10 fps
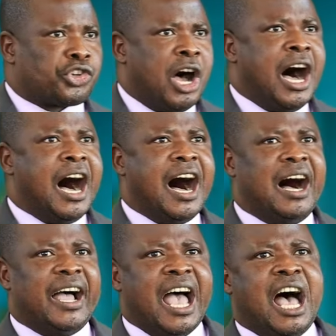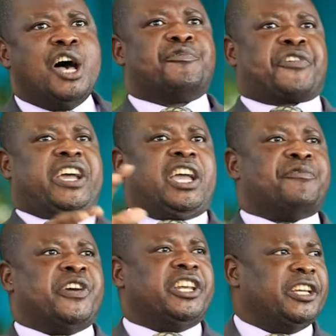So
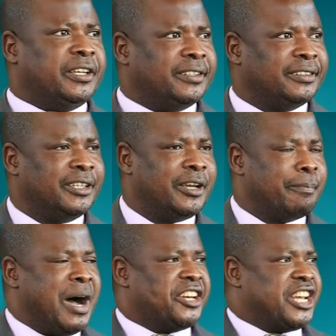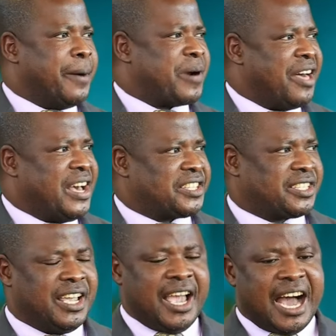every evening, my dear
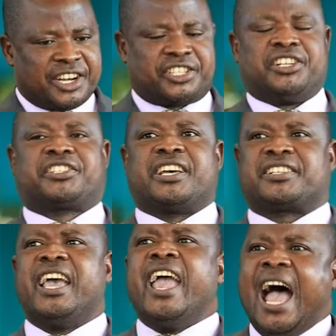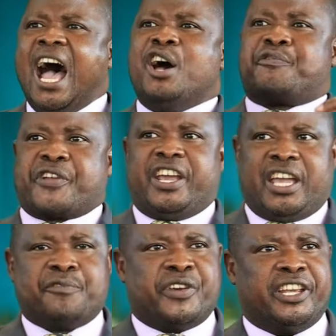brothers and sisters,
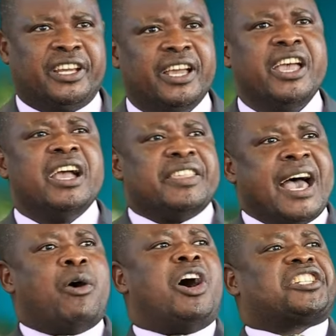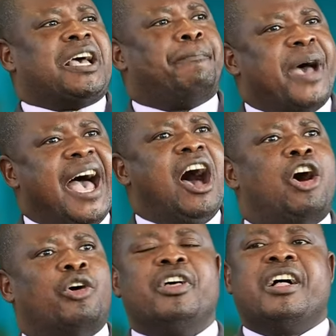every evening there was a
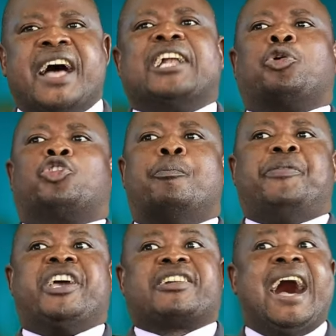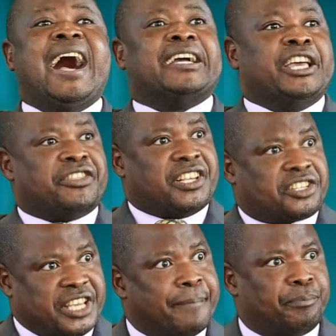bell that would be rung in
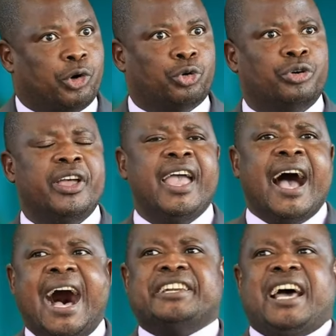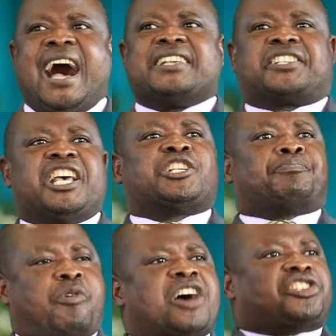this temple. And as
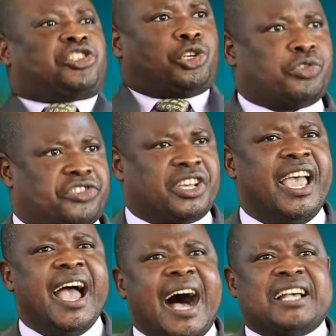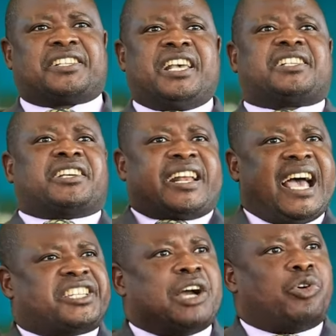these prostitutes, as these
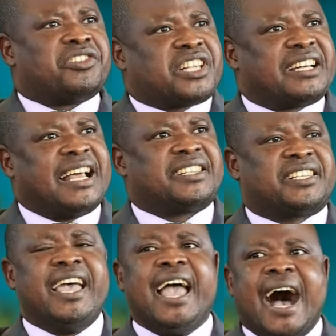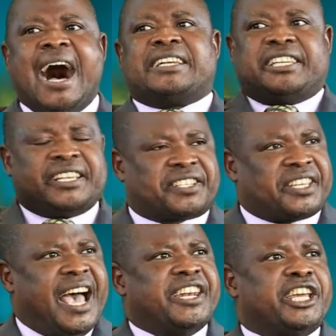Raja consultants are
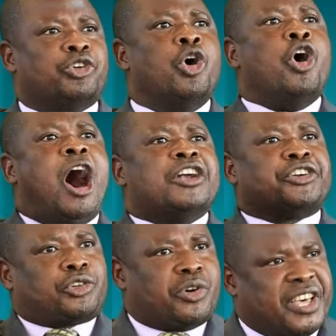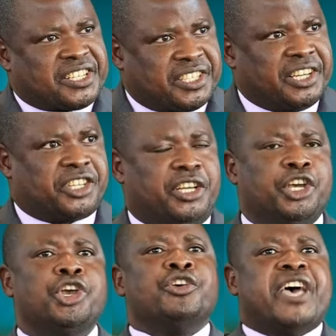descending onto the
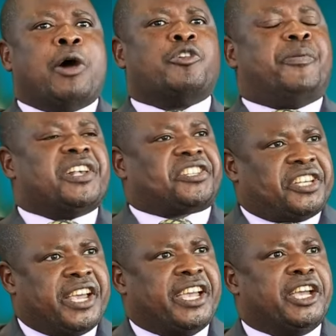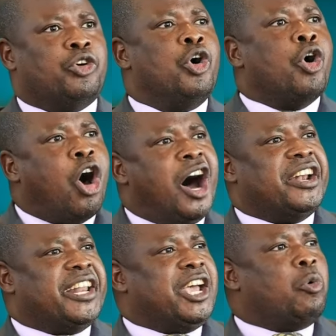city, they would be singing
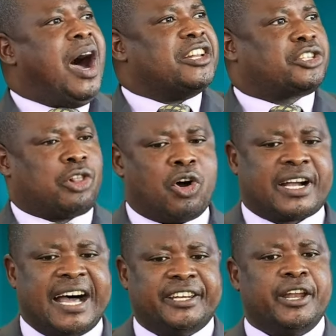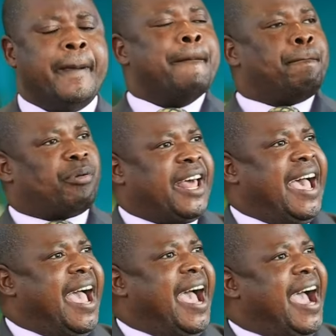only one slogan
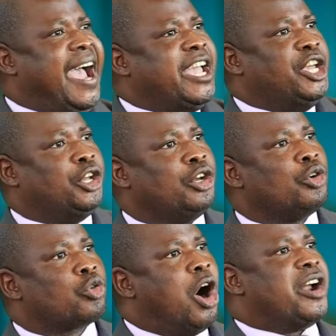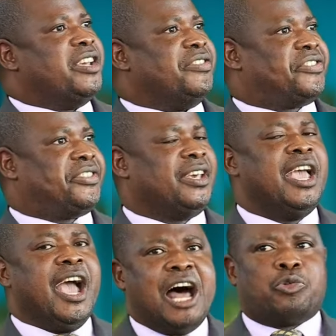Play Corinth.
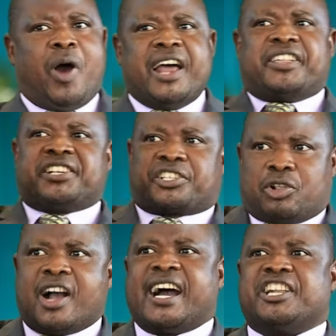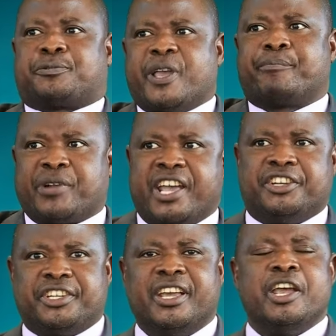And when this slogan is being
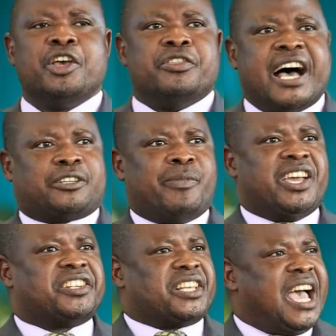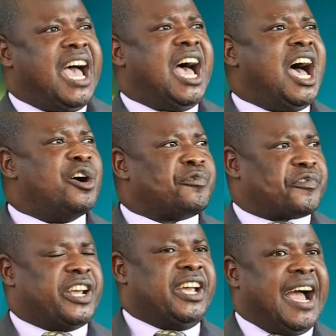played, that means
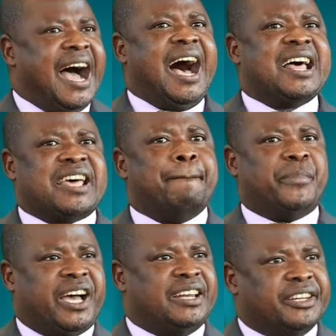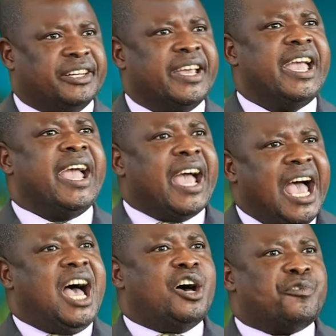every other man,
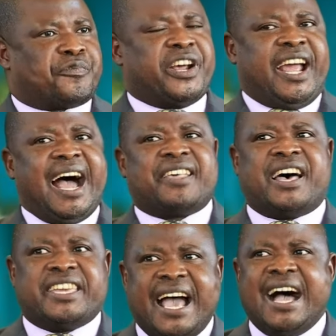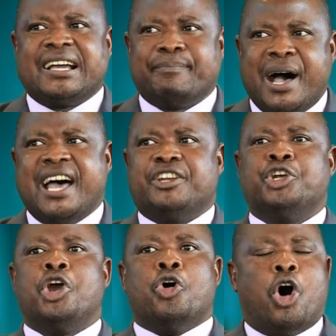every other young
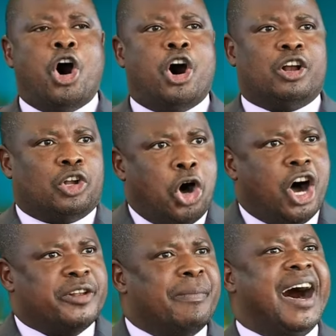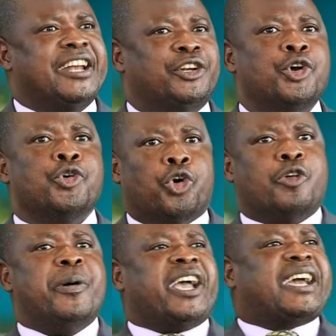man or old man
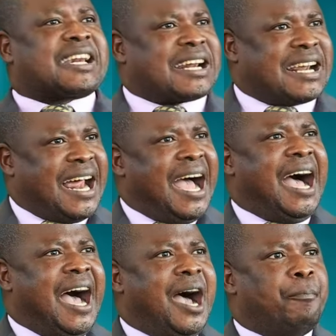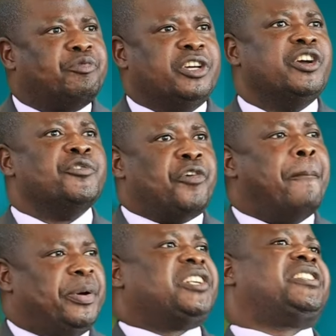would be grabbed
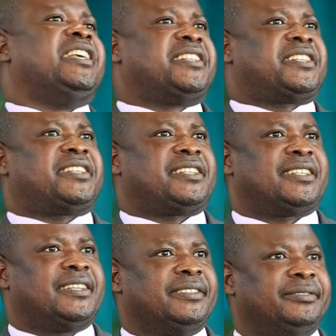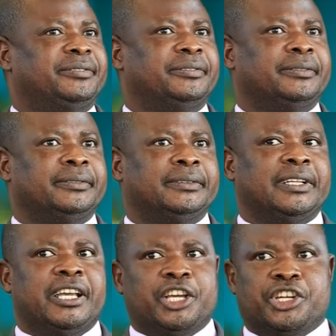for business.
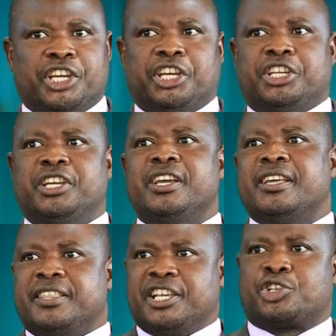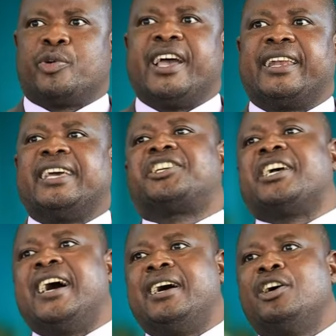Indeed, these were
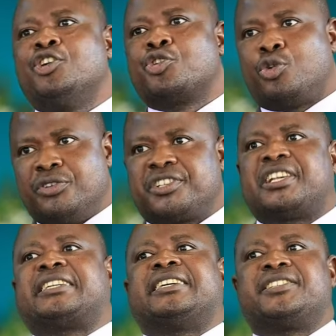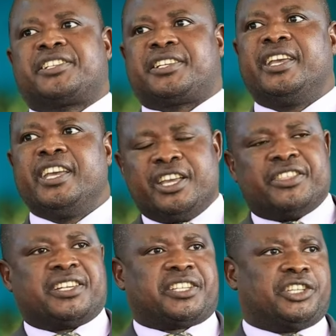leisure consultants
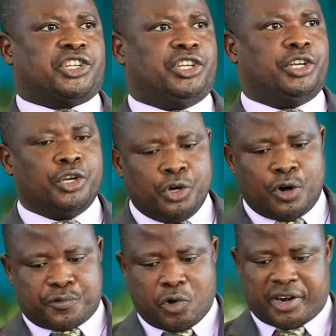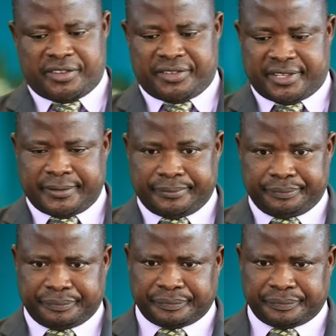in the city of Corinth.